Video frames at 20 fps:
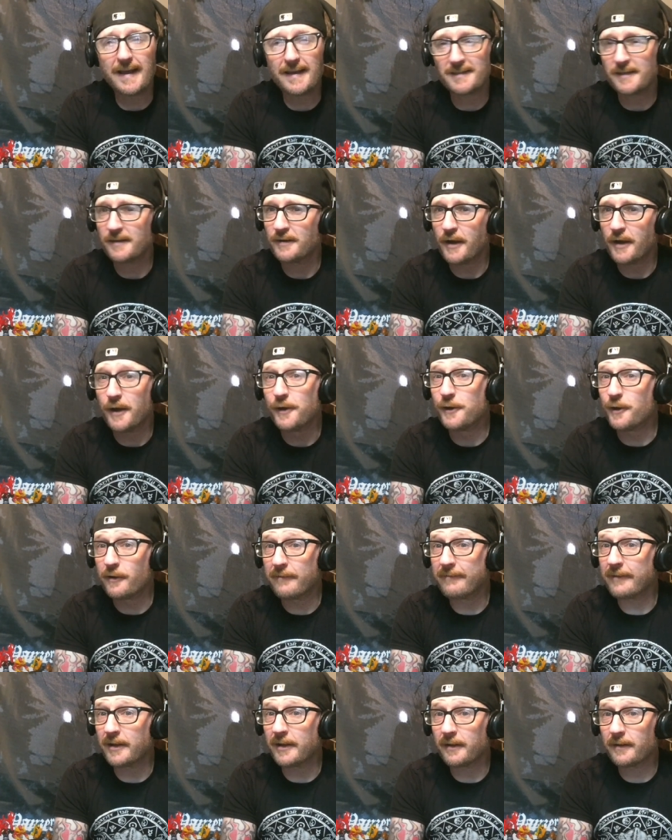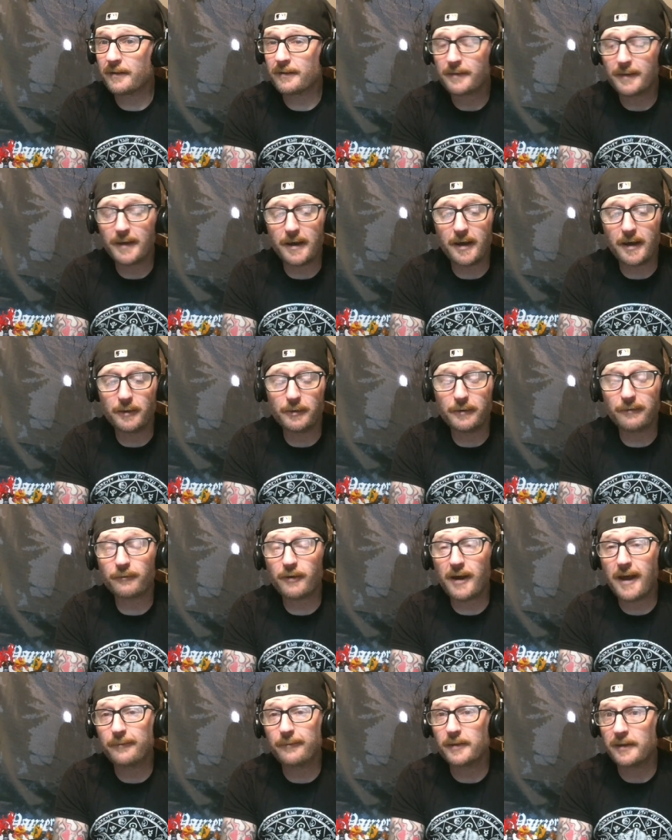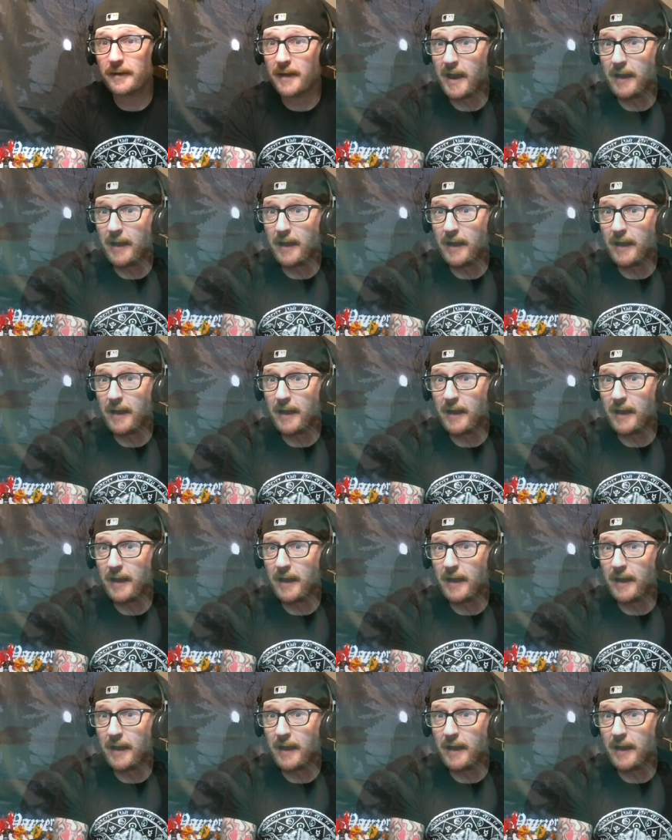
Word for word: has an unnerving uh, Lovecraftian